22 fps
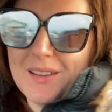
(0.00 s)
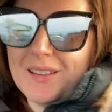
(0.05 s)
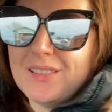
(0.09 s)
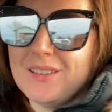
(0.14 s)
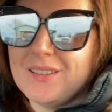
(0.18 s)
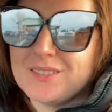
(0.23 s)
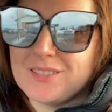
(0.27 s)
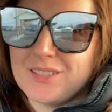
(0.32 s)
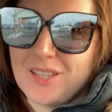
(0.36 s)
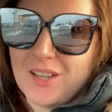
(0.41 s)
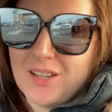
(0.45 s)

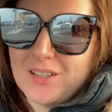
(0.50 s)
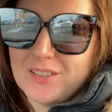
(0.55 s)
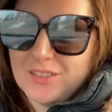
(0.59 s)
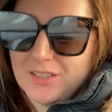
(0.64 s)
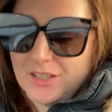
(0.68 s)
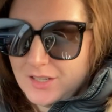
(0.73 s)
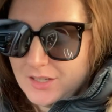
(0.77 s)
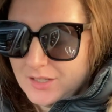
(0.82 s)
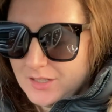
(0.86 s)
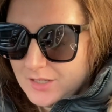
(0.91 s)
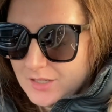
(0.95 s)

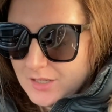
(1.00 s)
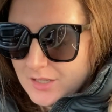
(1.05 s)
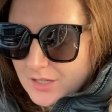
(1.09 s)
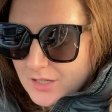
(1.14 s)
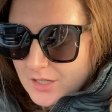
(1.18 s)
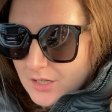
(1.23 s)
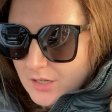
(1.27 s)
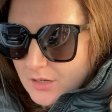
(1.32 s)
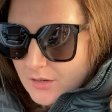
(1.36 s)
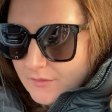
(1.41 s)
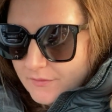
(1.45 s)
lasagna
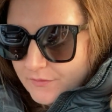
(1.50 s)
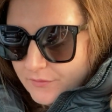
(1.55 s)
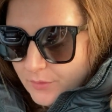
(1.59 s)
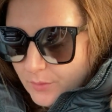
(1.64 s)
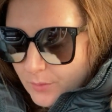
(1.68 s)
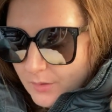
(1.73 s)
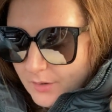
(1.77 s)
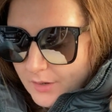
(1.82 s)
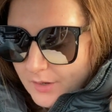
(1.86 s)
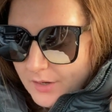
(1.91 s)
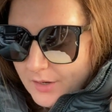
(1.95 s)

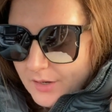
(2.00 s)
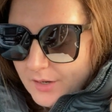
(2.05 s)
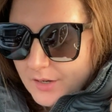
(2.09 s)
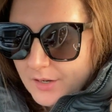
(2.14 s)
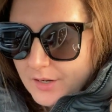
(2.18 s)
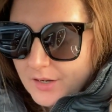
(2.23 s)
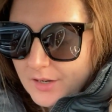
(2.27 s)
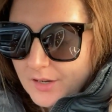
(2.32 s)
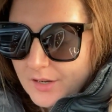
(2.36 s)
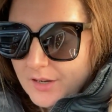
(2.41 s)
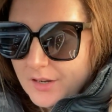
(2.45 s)

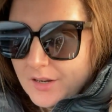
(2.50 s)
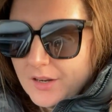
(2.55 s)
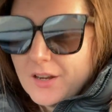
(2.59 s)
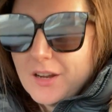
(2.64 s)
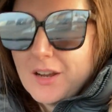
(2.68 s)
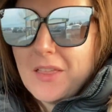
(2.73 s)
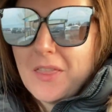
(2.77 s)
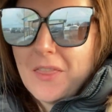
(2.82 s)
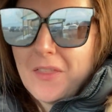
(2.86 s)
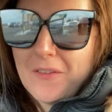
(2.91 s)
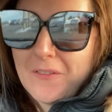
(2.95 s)
for
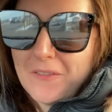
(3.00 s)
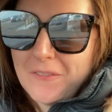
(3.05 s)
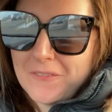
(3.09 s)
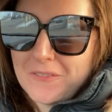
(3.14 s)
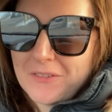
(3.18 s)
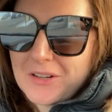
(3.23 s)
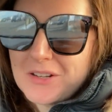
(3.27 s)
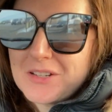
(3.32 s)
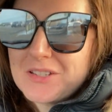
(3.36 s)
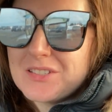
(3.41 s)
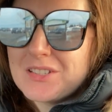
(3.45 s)
the
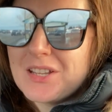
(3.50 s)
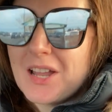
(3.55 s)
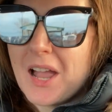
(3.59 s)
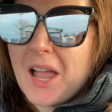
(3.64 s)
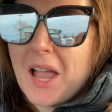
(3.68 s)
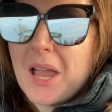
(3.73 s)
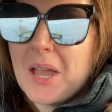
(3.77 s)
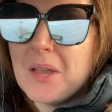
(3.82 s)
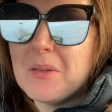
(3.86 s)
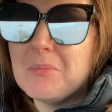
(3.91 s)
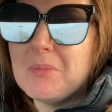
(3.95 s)
first
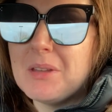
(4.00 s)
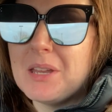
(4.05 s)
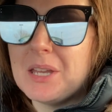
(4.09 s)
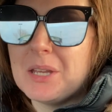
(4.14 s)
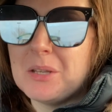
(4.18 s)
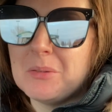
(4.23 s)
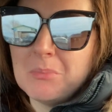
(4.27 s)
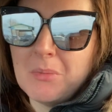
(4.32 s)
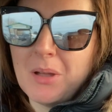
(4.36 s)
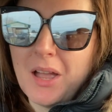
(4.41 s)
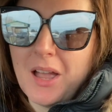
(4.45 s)
time
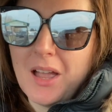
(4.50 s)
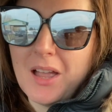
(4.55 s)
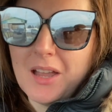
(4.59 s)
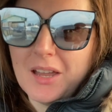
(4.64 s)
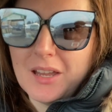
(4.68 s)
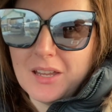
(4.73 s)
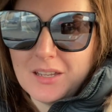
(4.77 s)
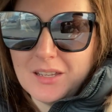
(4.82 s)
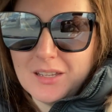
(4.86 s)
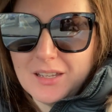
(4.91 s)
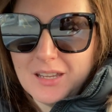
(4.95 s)
in
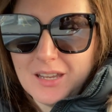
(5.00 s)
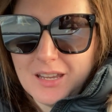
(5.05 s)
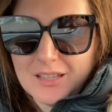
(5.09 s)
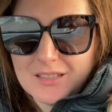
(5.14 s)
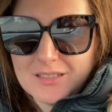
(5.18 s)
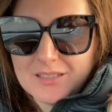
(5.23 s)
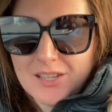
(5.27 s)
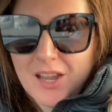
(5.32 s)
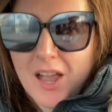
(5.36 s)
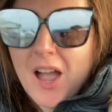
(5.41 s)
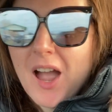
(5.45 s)
my
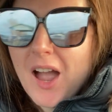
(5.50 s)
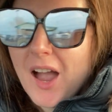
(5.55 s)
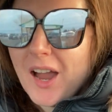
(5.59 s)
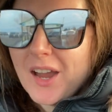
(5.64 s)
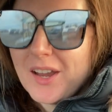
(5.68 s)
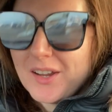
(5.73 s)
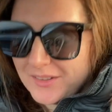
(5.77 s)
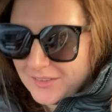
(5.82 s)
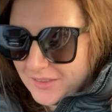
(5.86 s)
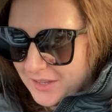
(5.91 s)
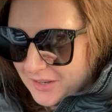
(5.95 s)

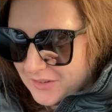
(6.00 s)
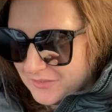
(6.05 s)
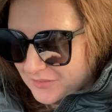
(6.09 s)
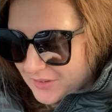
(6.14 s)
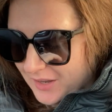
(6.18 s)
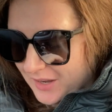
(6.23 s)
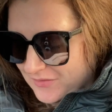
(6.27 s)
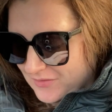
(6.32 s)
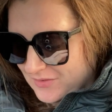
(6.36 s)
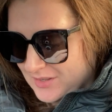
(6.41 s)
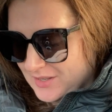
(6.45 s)
entire life.
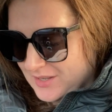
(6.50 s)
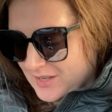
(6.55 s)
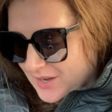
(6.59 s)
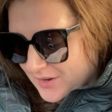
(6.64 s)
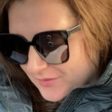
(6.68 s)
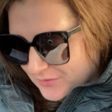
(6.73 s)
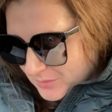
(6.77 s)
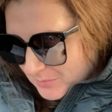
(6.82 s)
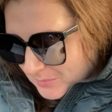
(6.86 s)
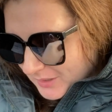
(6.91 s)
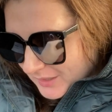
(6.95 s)
I've
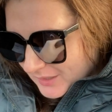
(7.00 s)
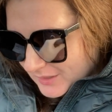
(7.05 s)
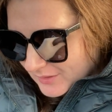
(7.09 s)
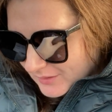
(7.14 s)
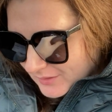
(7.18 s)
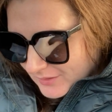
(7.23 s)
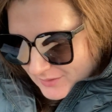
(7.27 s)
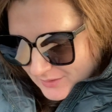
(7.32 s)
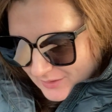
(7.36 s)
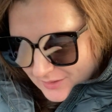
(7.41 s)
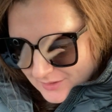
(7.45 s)
never made a
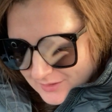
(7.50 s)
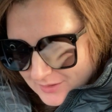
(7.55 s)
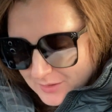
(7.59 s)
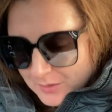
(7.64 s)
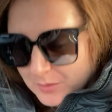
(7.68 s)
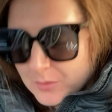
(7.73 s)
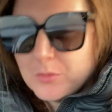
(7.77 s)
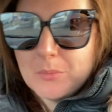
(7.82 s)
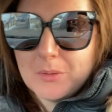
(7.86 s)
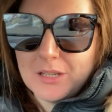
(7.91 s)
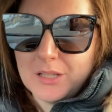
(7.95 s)
lasagna
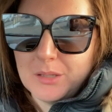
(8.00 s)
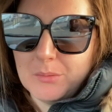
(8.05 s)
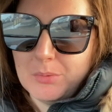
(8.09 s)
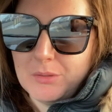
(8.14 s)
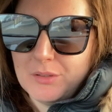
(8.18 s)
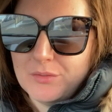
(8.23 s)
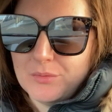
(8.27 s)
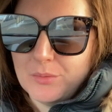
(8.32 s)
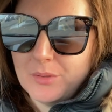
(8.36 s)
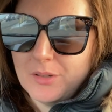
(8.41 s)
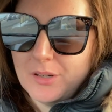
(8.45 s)
homemade
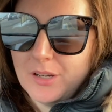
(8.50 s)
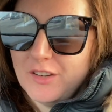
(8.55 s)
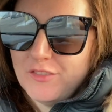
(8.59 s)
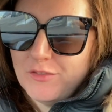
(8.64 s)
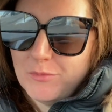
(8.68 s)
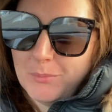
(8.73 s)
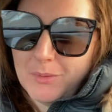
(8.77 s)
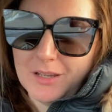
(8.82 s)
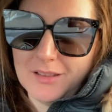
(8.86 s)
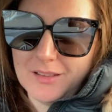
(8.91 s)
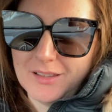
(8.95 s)
before. I've
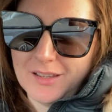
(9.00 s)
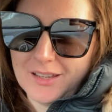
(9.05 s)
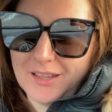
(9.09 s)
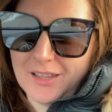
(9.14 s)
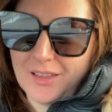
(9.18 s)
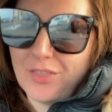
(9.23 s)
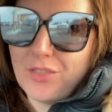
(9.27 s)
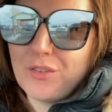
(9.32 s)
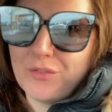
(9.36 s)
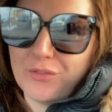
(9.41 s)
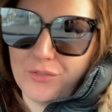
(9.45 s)
made like
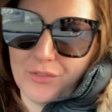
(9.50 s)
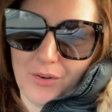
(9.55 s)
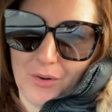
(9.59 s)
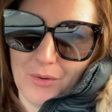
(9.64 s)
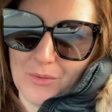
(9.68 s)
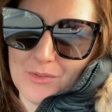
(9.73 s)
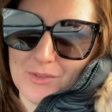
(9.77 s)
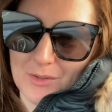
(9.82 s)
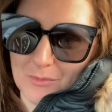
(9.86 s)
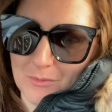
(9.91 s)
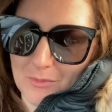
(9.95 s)
the
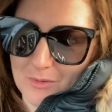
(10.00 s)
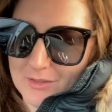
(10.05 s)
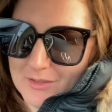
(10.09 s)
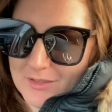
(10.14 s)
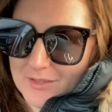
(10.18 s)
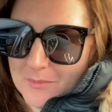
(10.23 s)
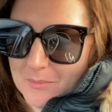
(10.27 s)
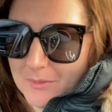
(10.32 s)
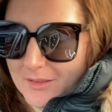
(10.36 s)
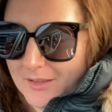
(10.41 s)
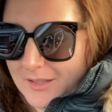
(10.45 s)
frozen
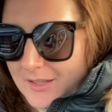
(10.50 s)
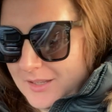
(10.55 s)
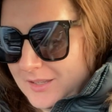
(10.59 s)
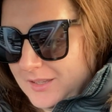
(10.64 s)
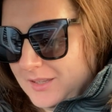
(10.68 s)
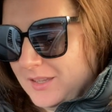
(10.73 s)
ones, but like.